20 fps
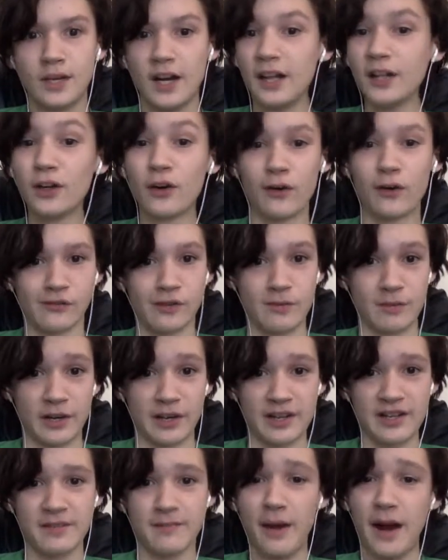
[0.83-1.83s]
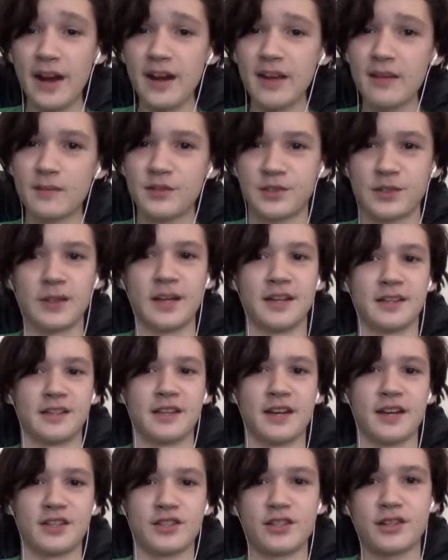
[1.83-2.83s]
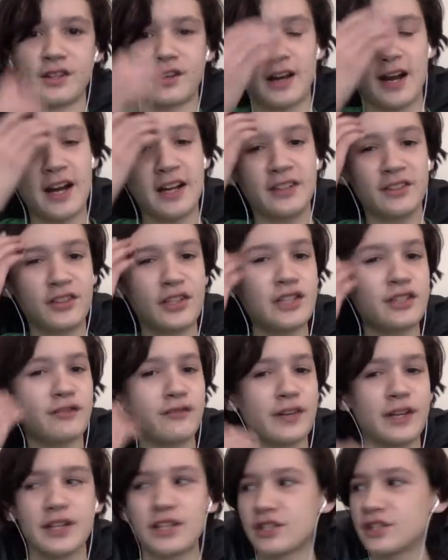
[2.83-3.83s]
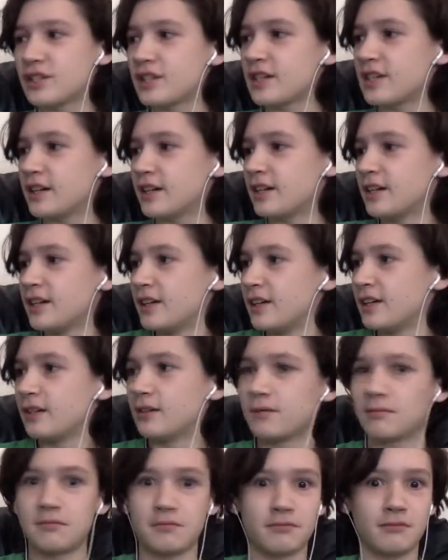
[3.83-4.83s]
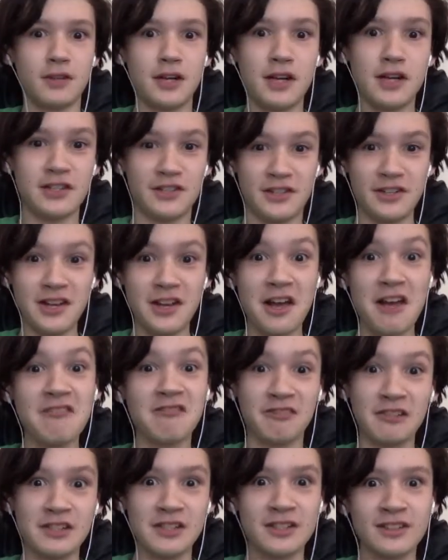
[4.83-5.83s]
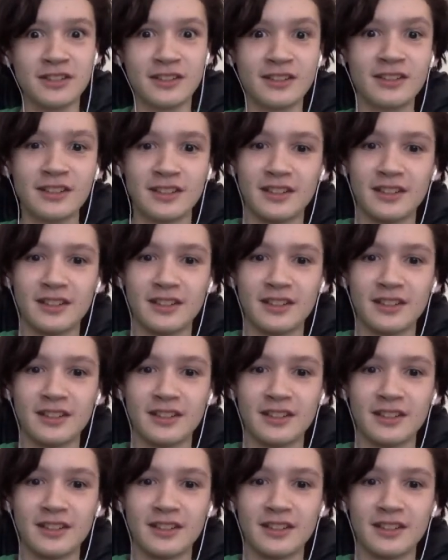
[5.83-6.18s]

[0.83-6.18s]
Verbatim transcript: Hello, everybody. My name is Lancaster. I just finished the, uh, I just,